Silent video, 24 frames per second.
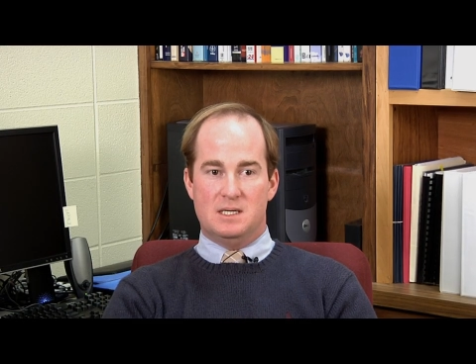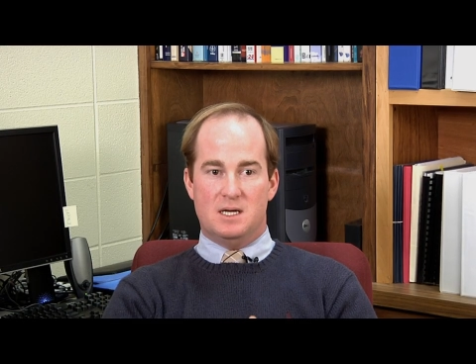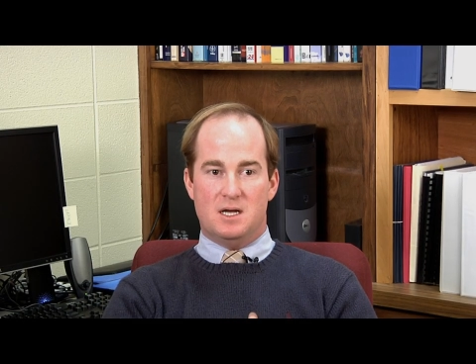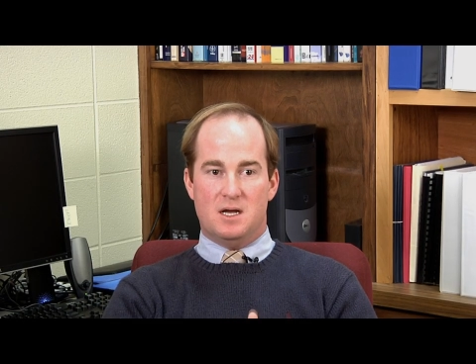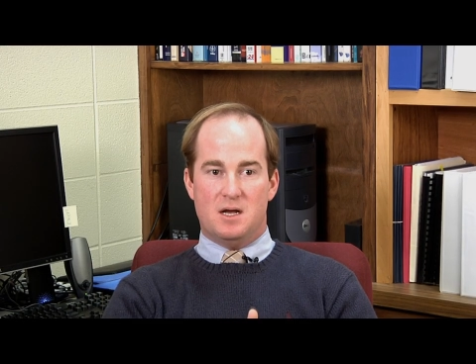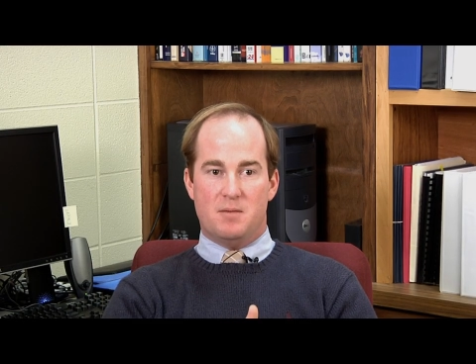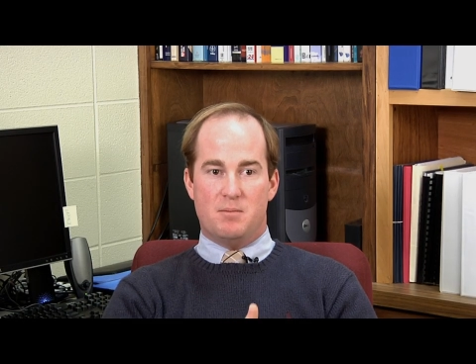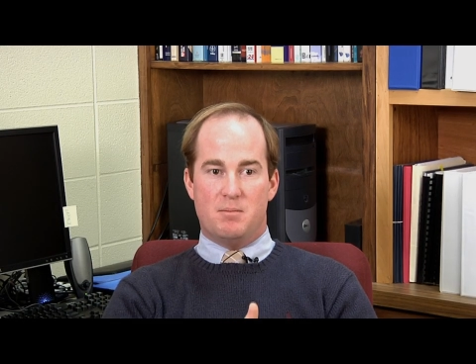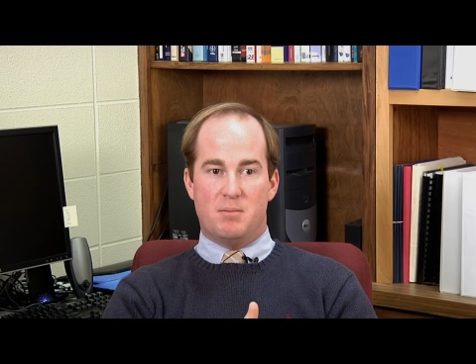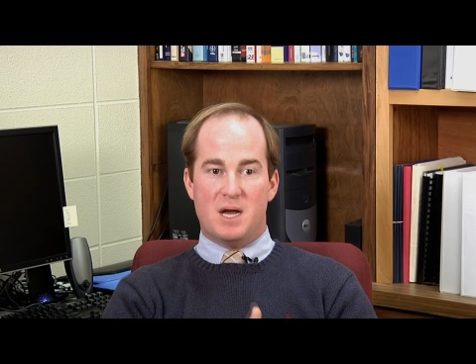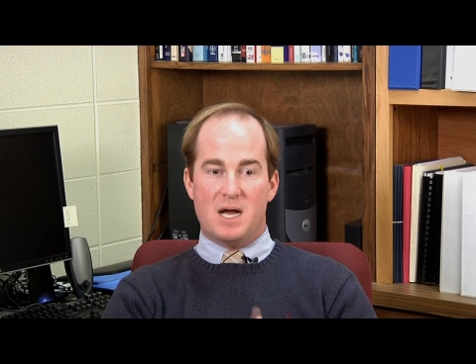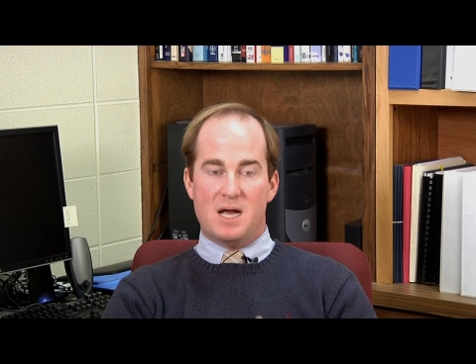
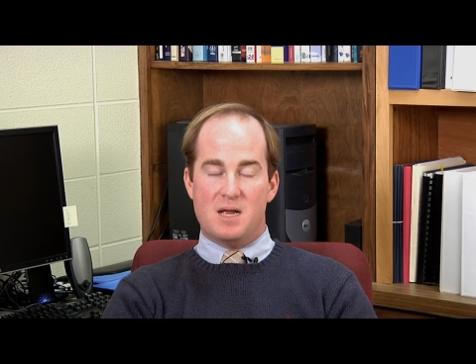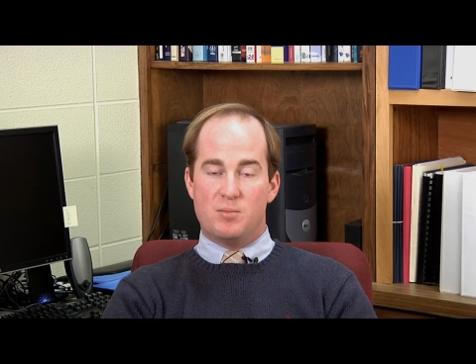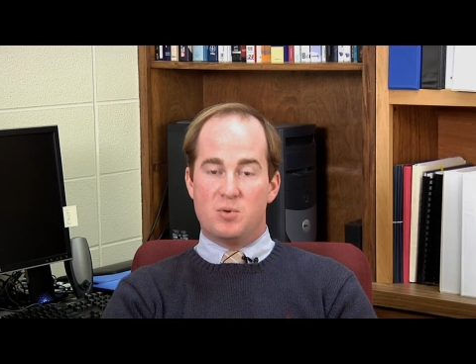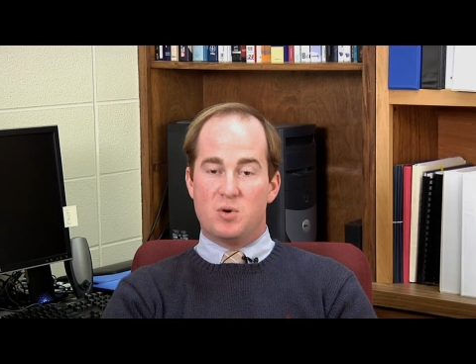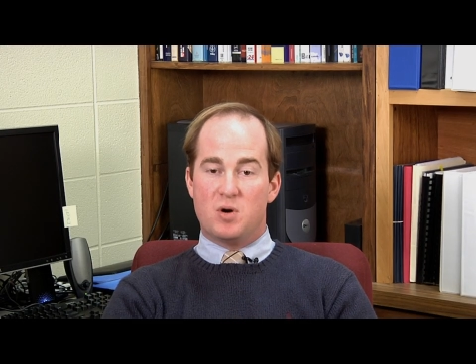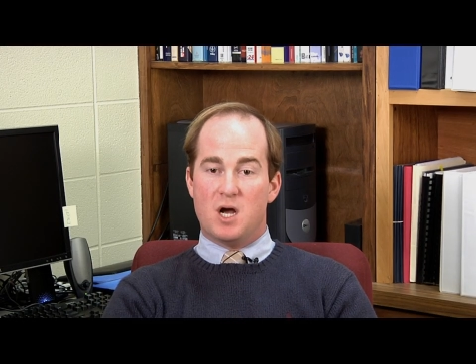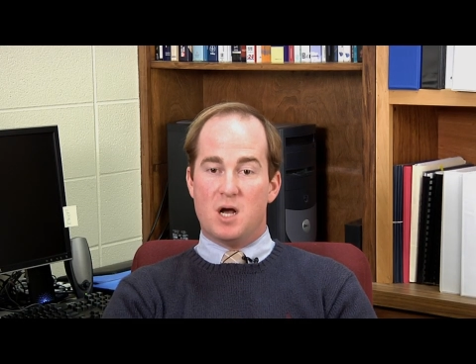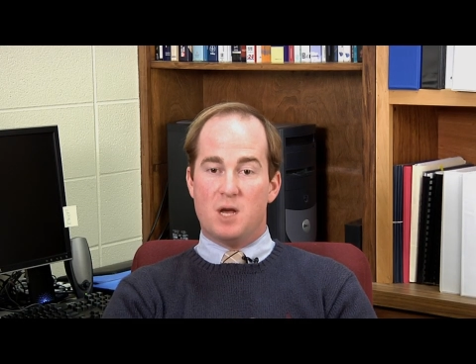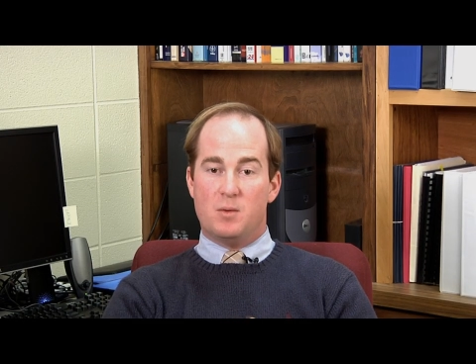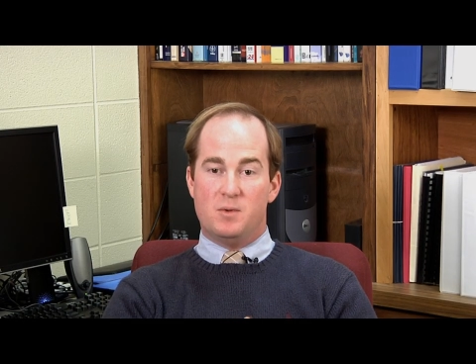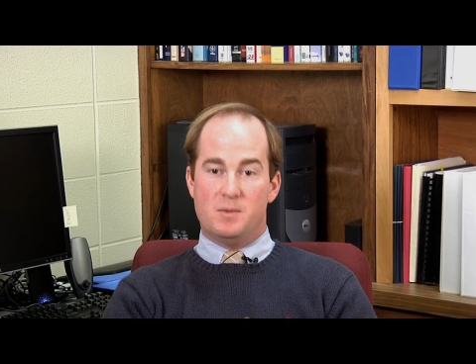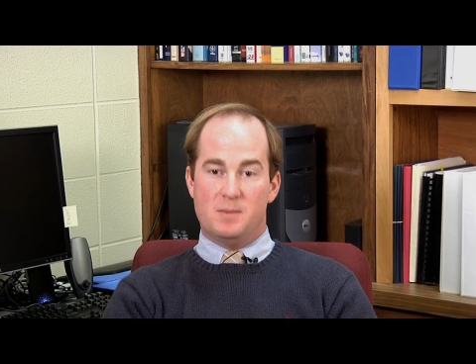by
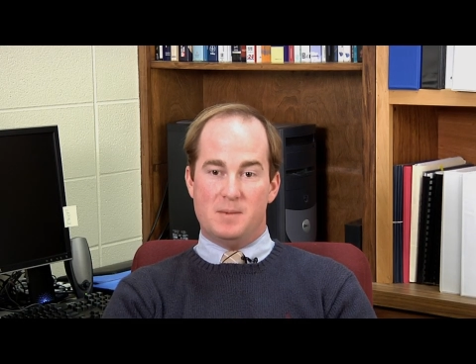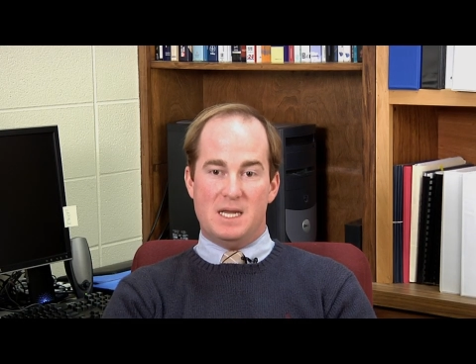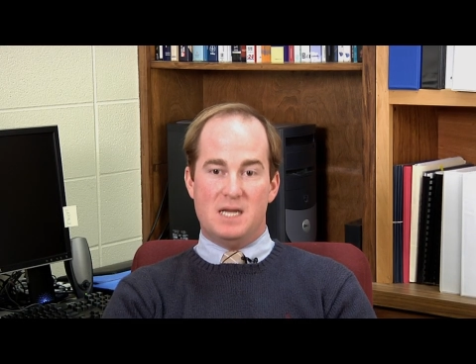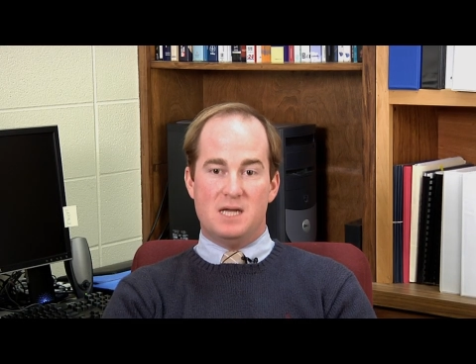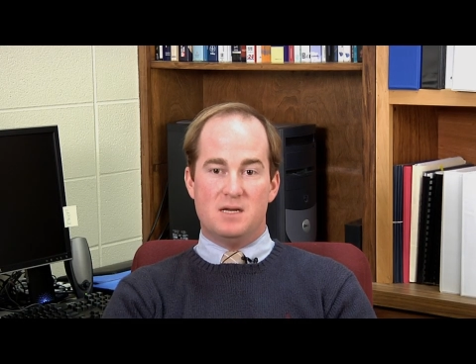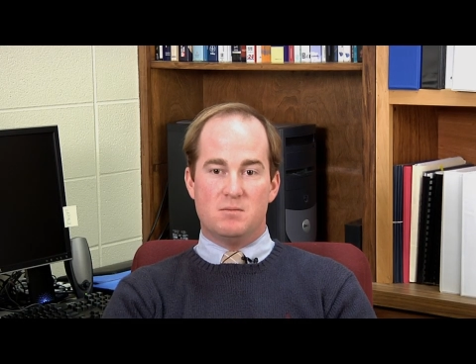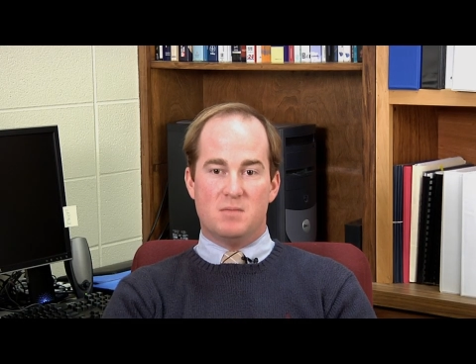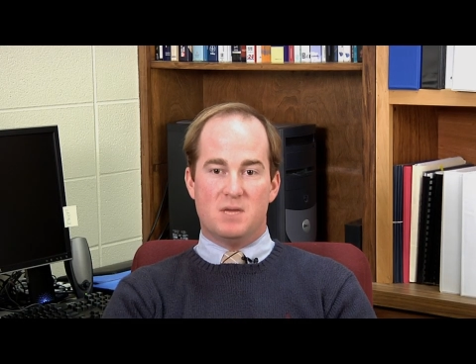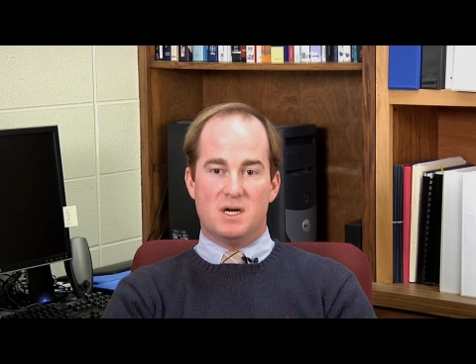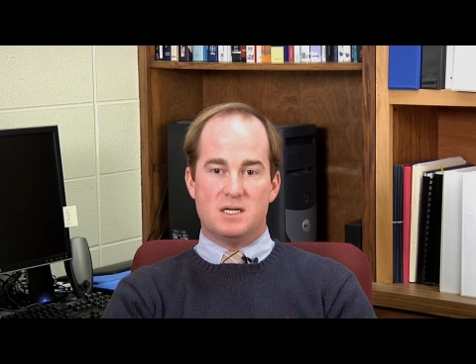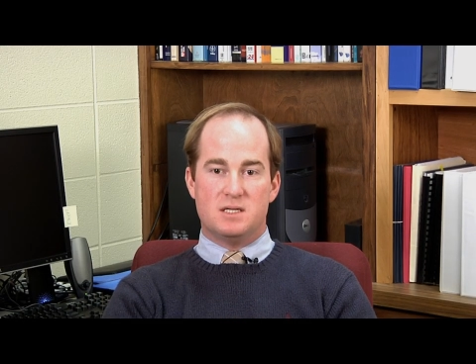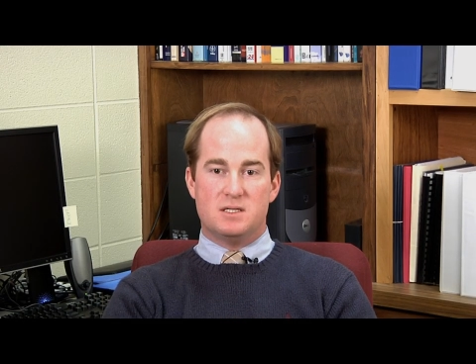problem
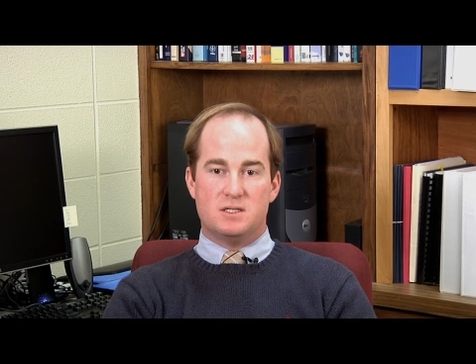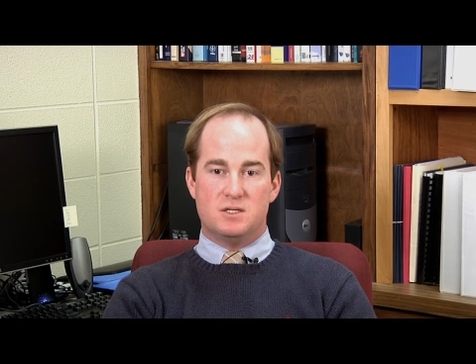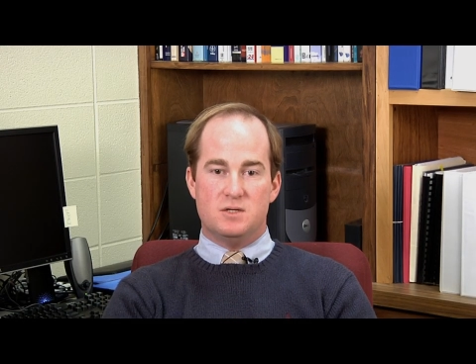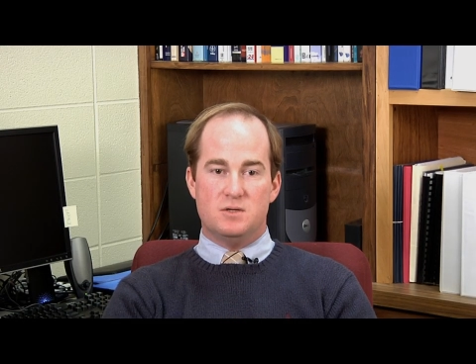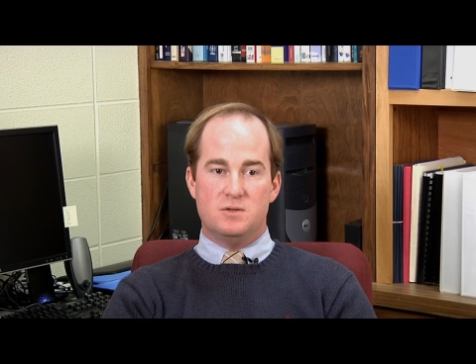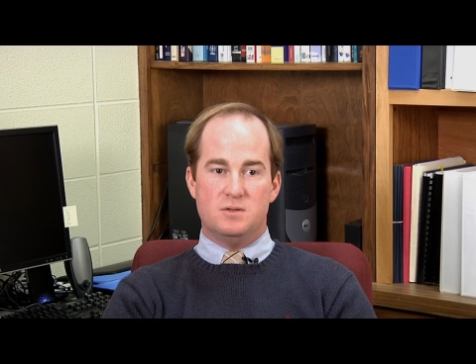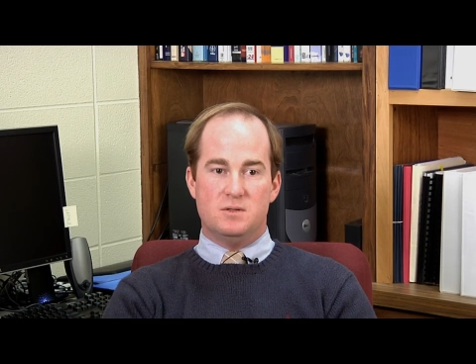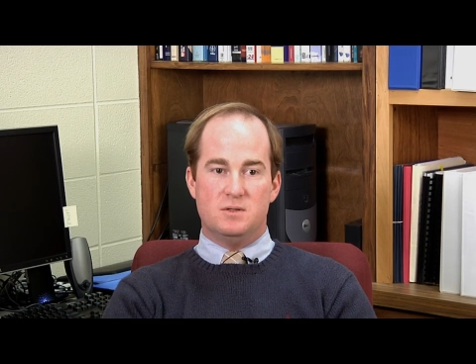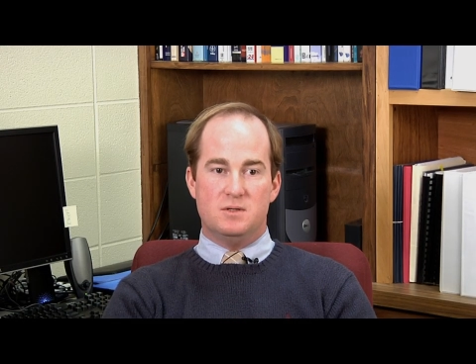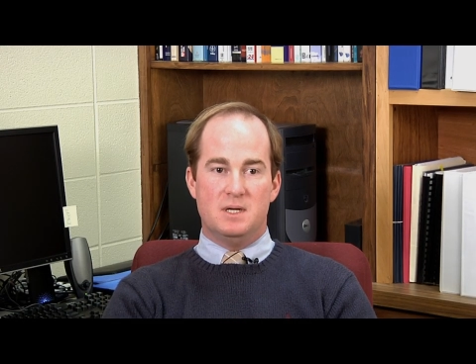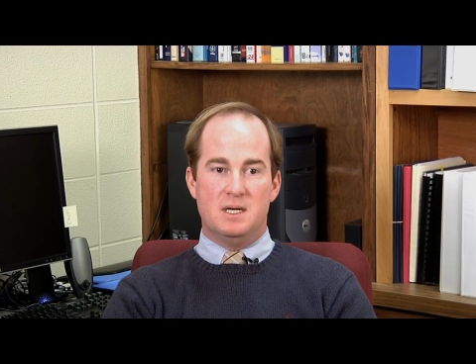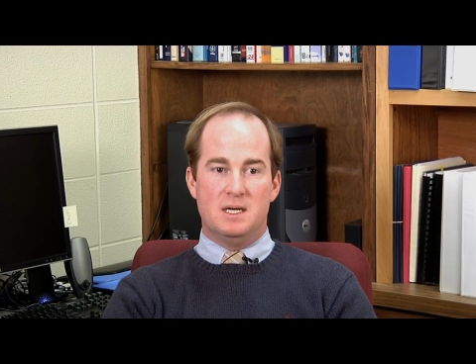and by
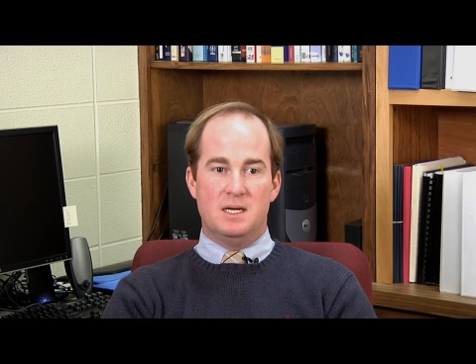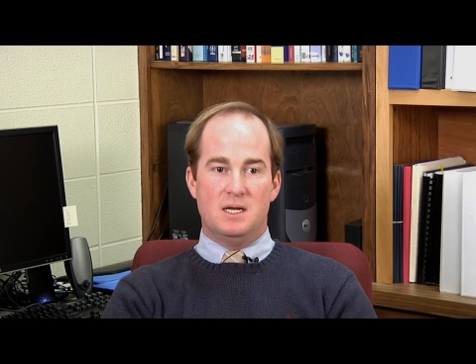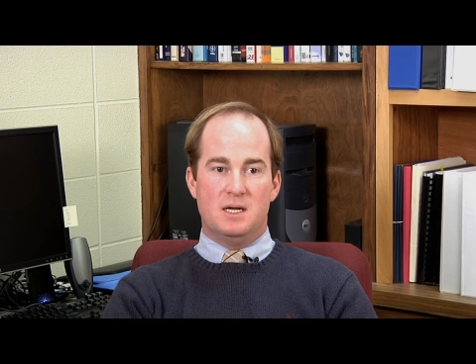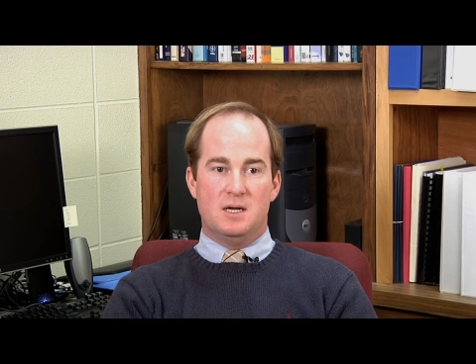student,